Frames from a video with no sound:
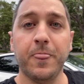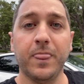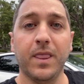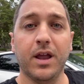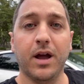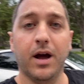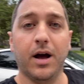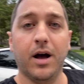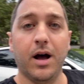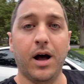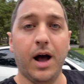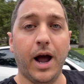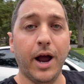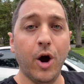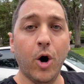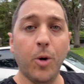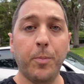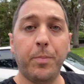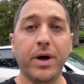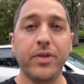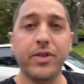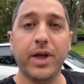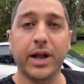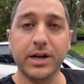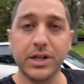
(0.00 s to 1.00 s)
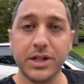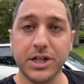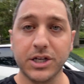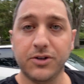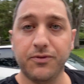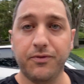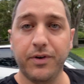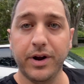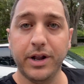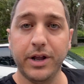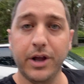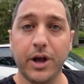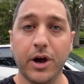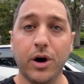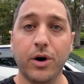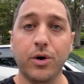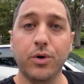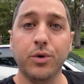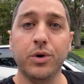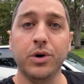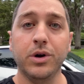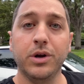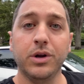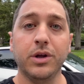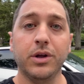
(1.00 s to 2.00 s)
I hope by the end of this
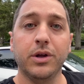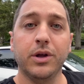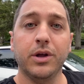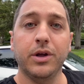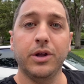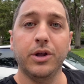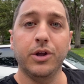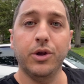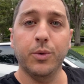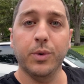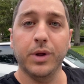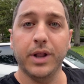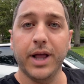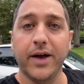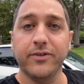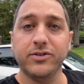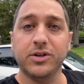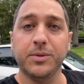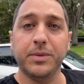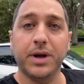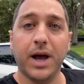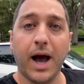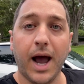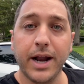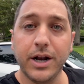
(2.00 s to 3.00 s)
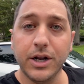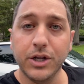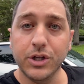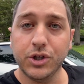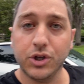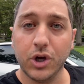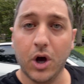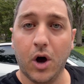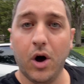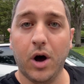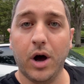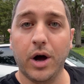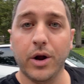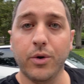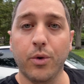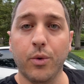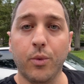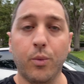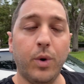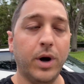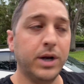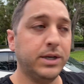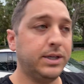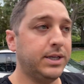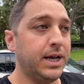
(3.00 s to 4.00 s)
video, you will have some guidance on
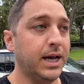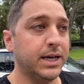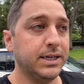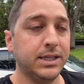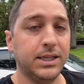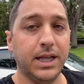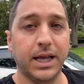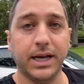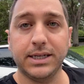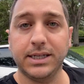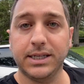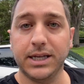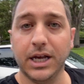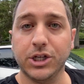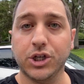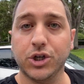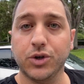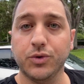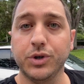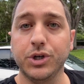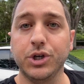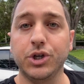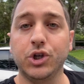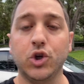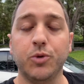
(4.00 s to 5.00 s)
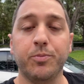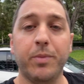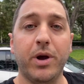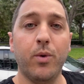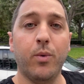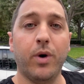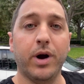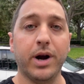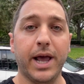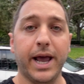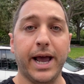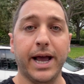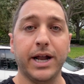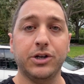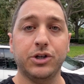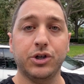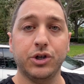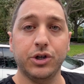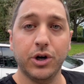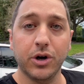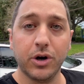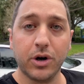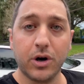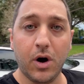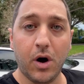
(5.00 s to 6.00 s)
what Tesla accessories you may want to add to
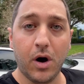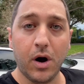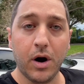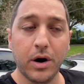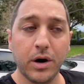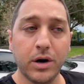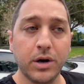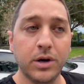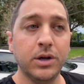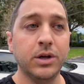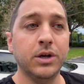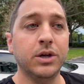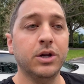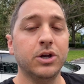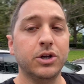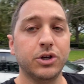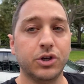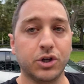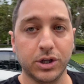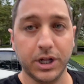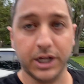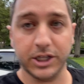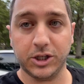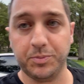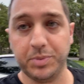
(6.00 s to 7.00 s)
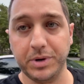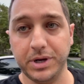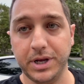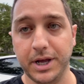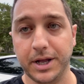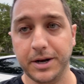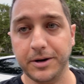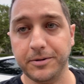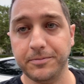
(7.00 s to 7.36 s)
your car. So let's begin.